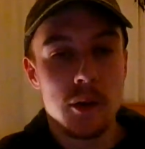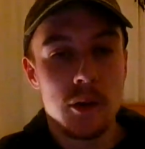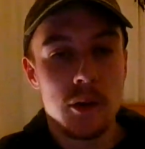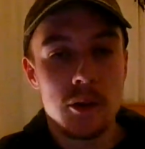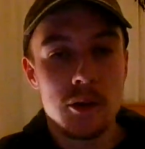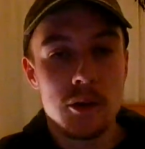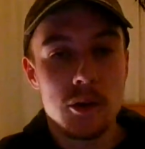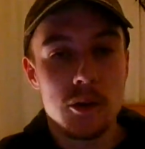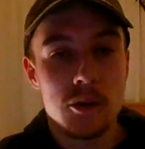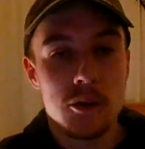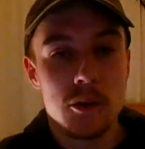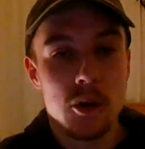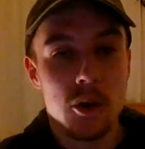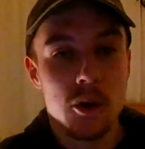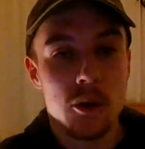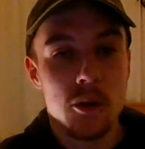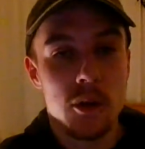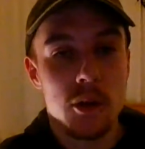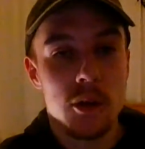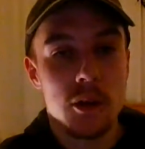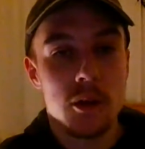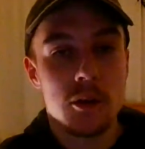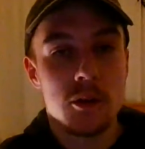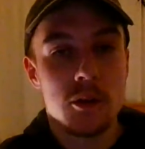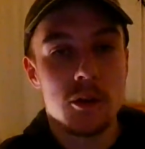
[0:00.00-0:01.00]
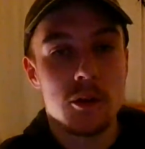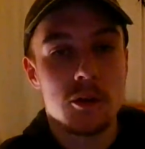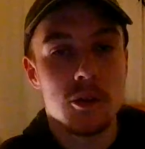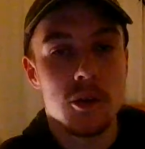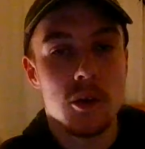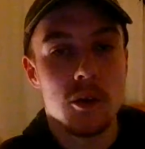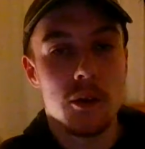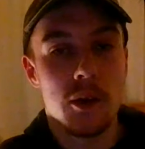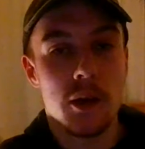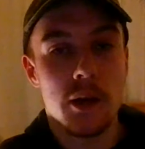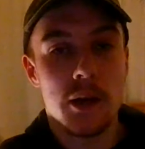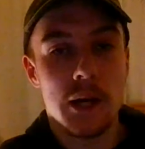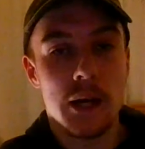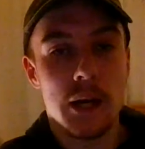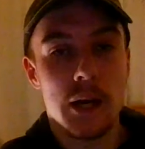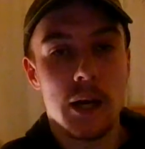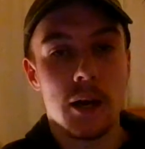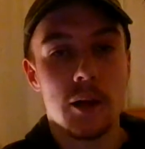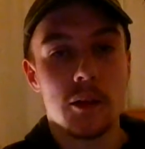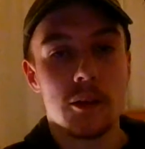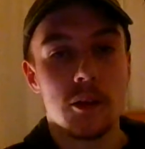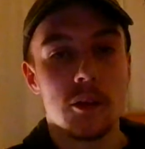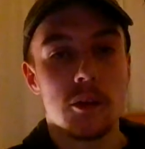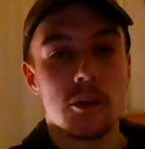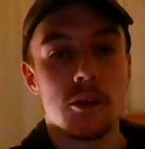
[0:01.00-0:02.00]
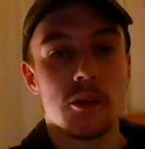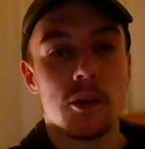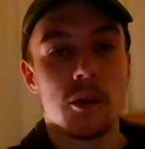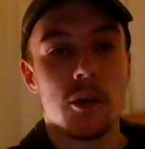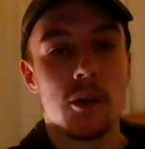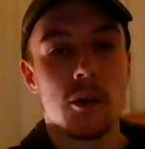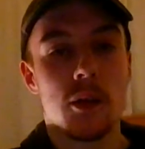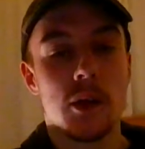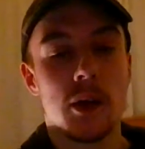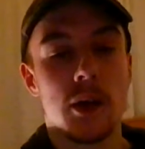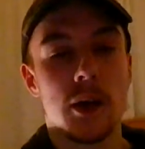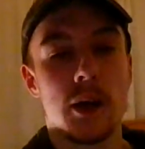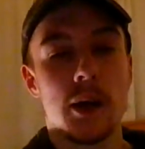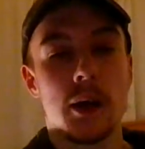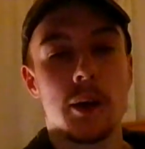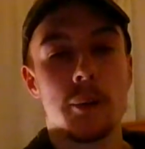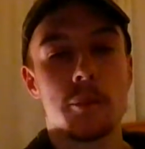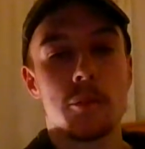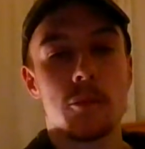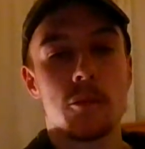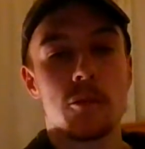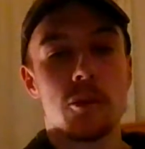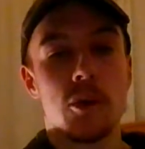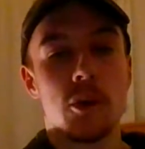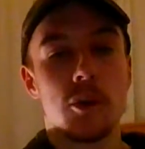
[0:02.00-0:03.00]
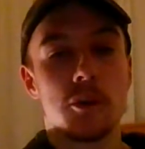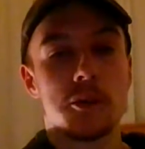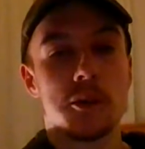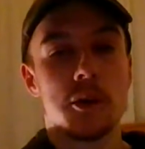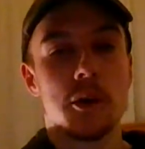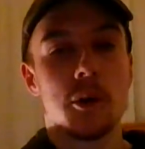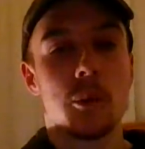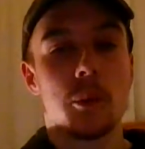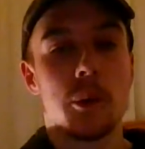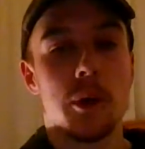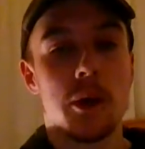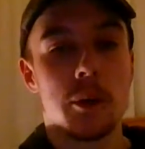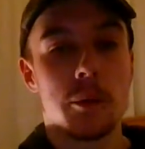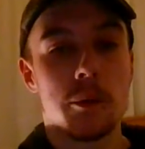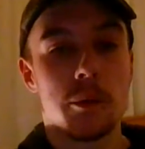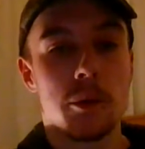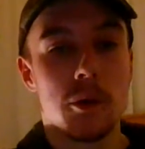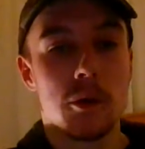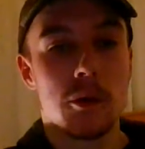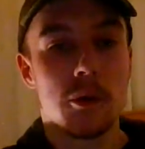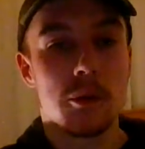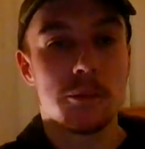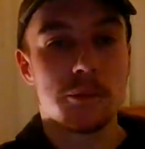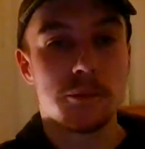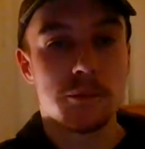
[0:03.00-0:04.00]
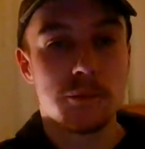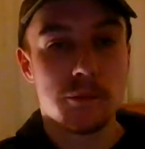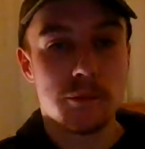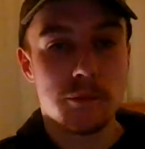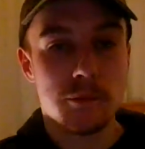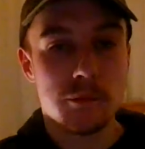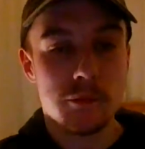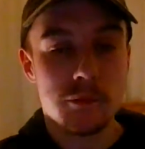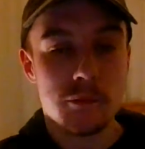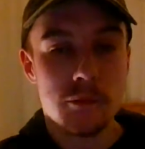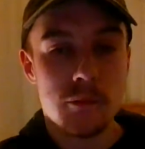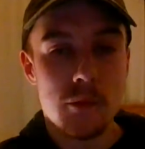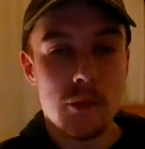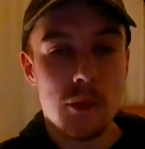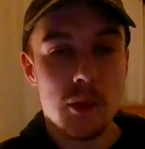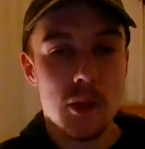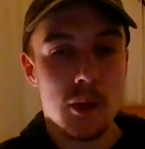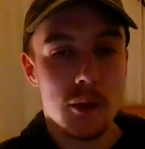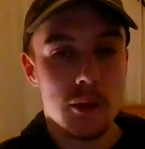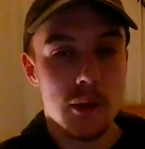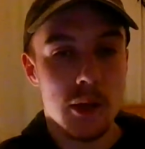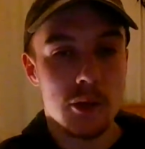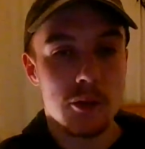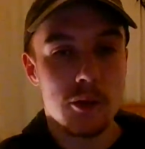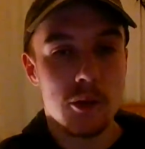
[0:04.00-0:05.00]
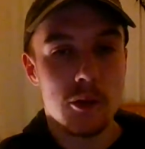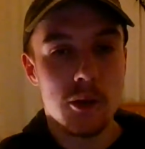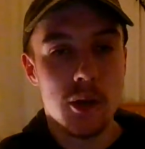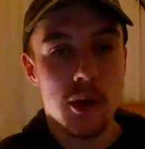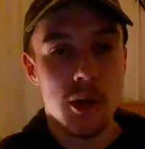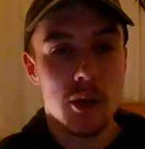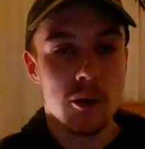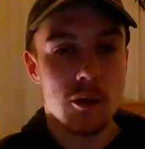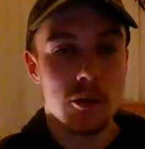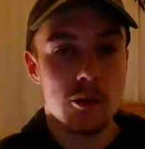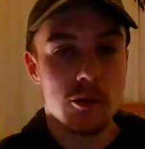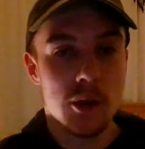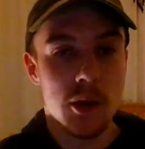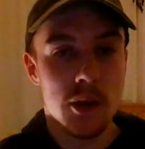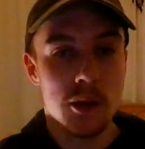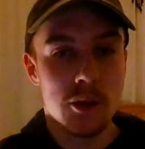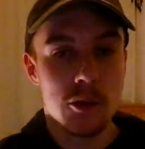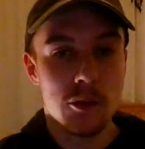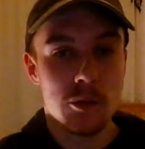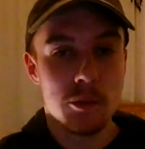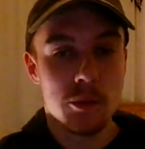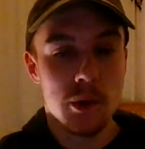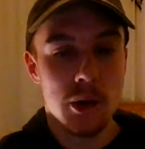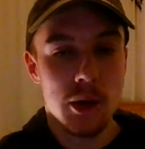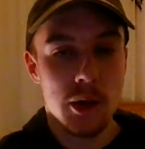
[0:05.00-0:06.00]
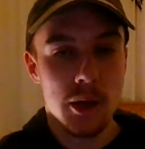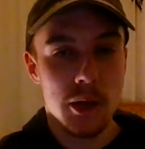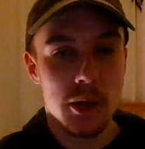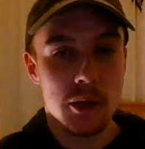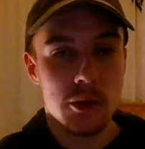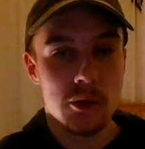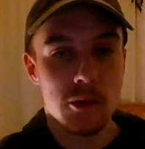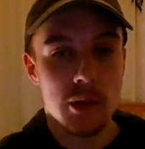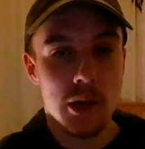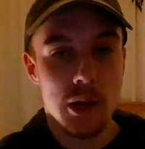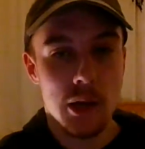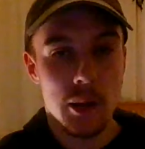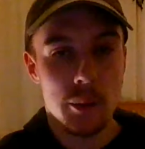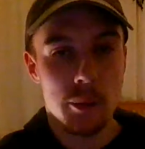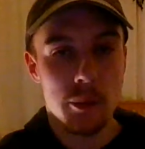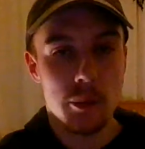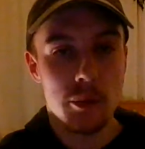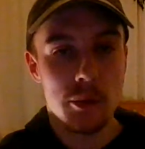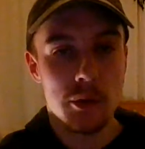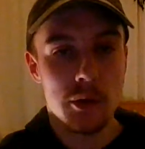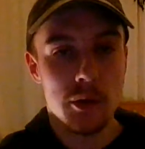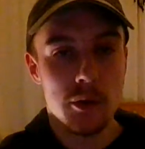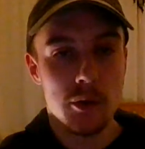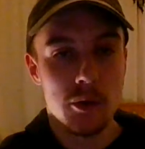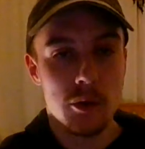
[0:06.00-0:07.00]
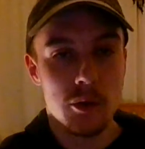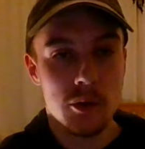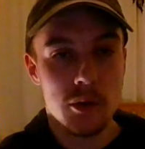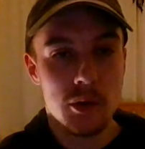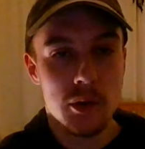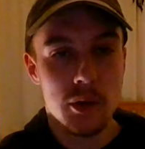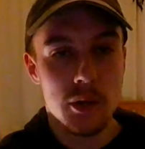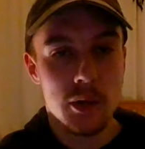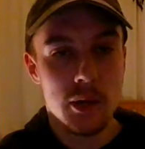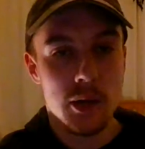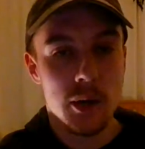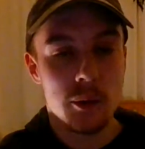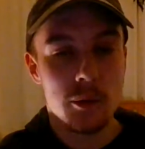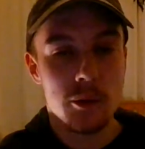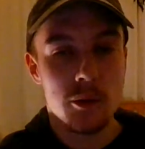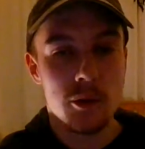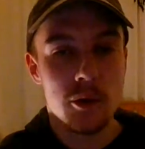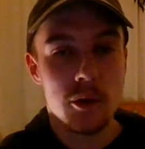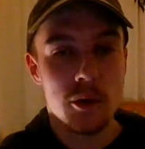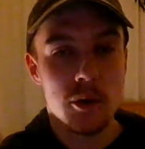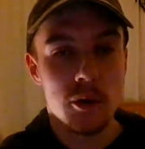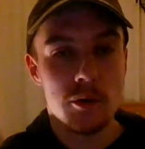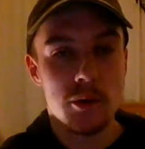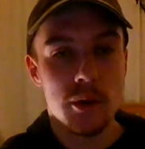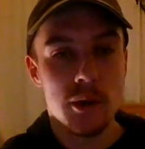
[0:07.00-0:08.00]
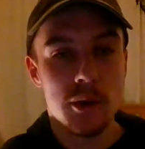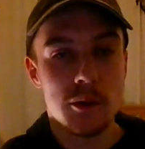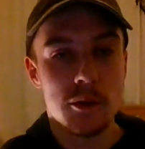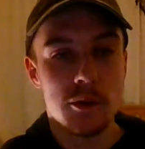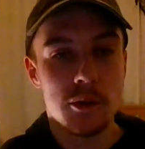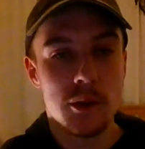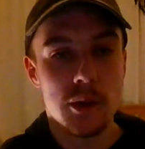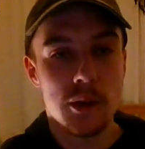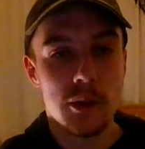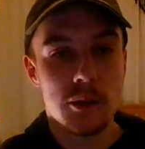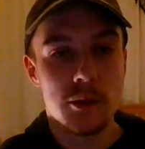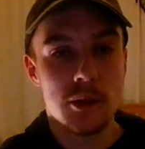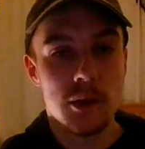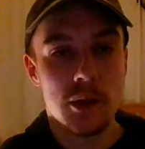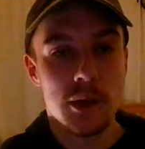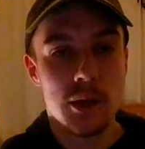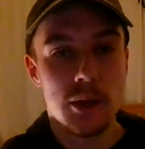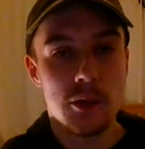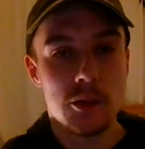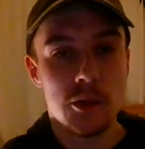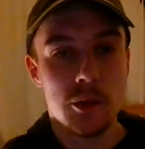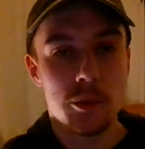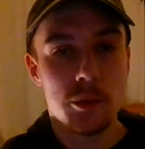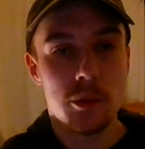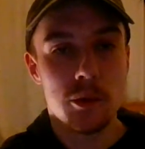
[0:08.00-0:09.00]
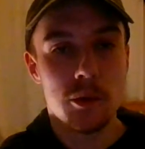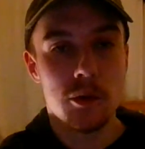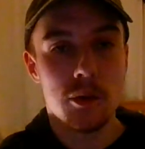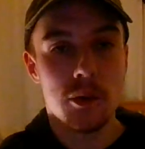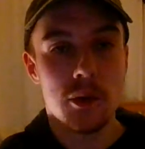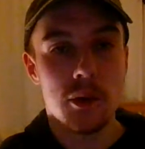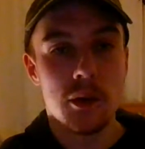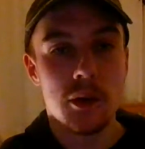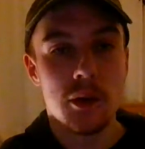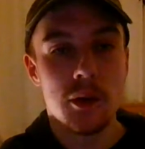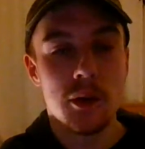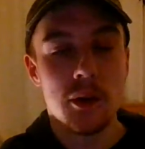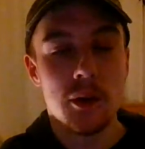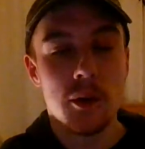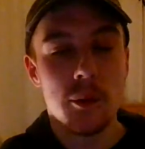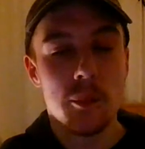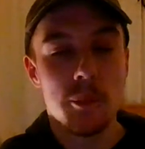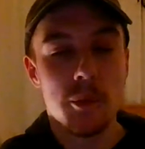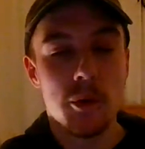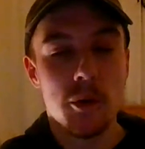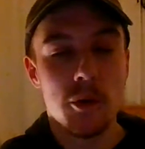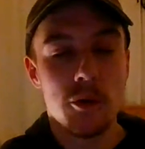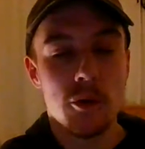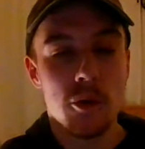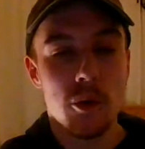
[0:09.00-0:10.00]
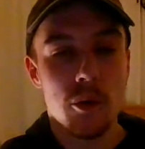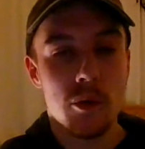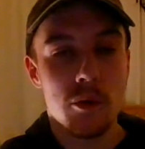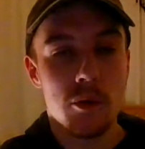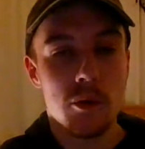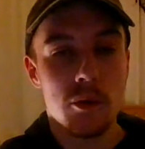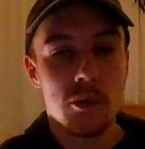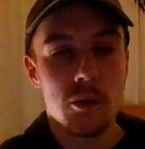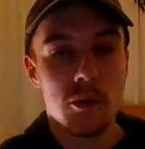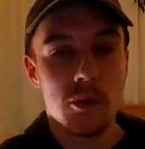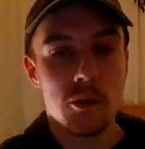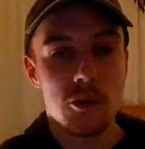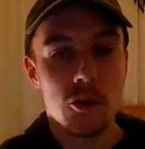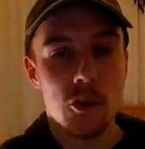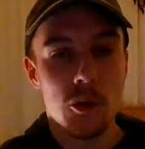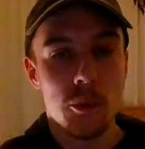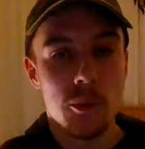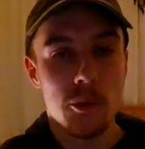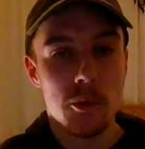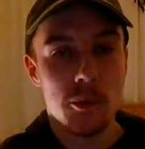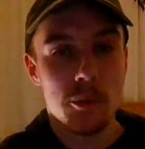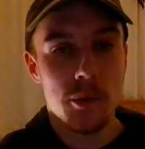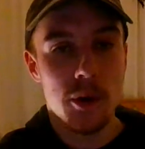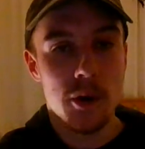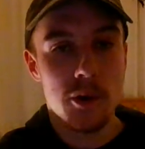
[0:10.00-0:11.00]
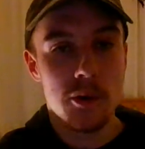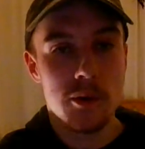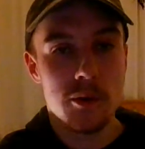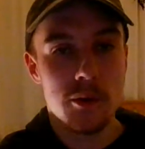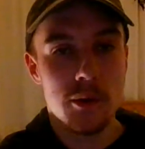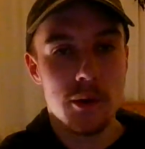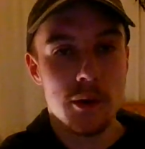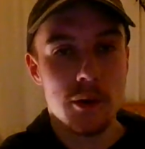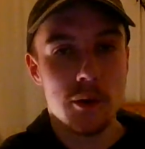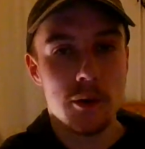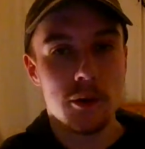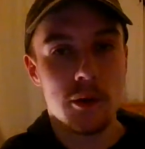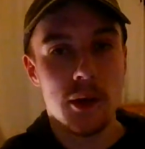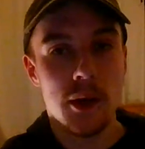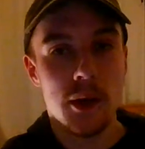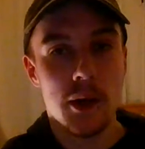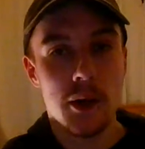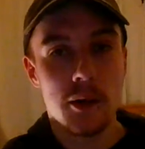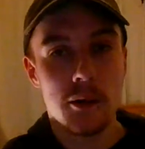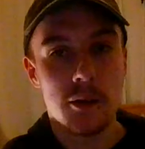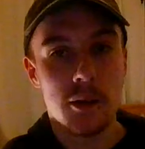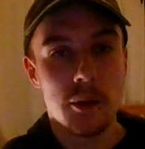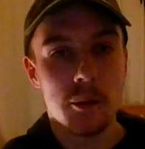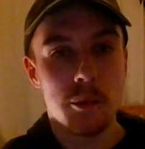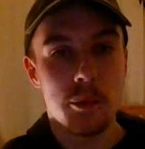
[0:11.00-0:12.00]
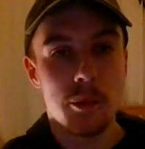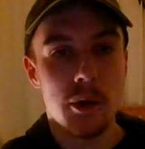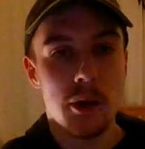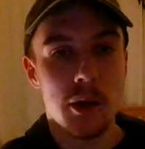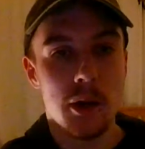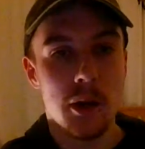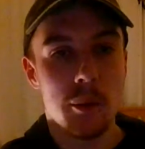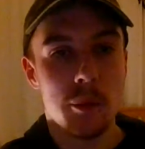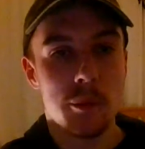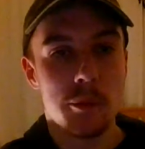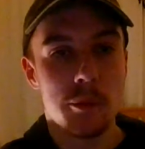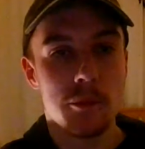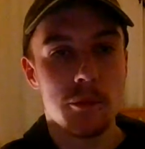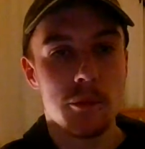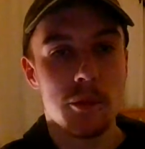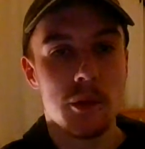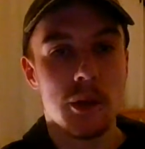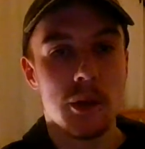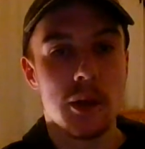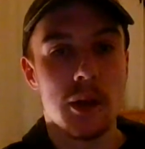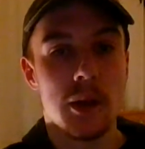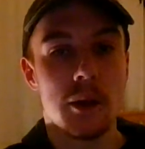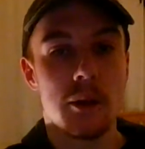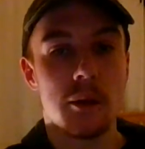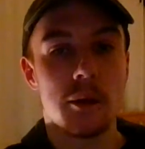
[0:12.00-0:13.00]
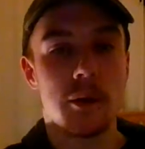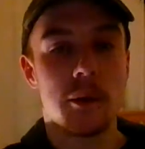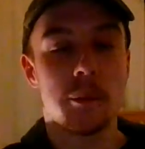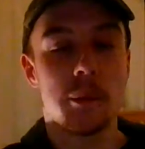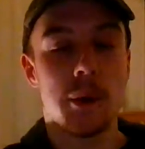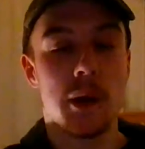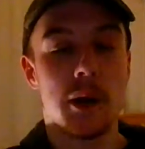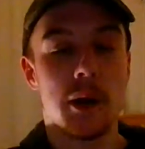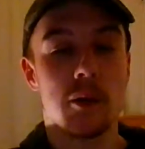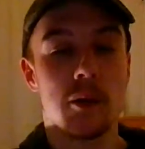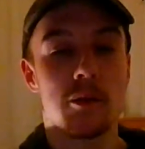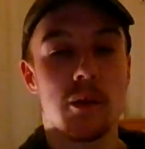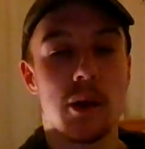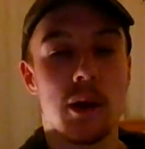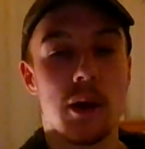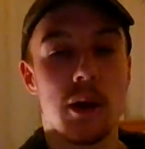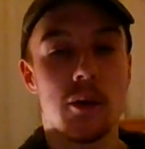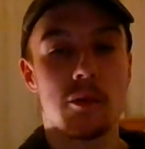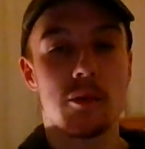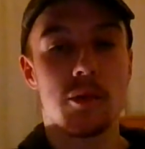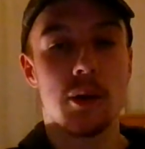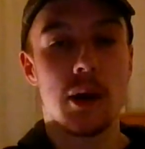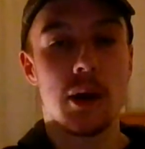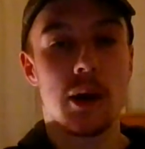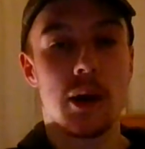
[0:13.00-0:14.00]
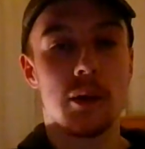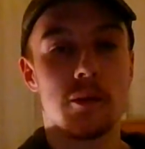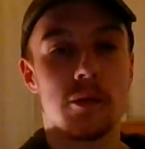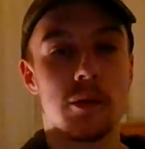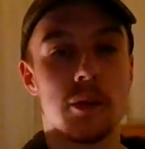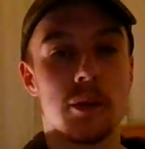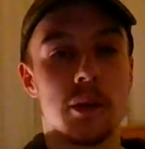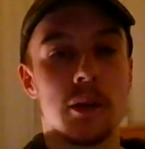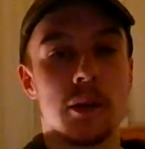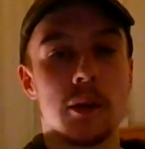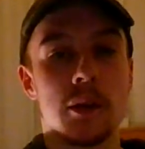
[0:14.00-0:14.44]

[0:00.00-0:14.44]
She saw the headlines and saw the first set win, but that's a dangerous play against Halep when you know how good her defence is. She put Muguruza under so much pressure and did get back at 5-5.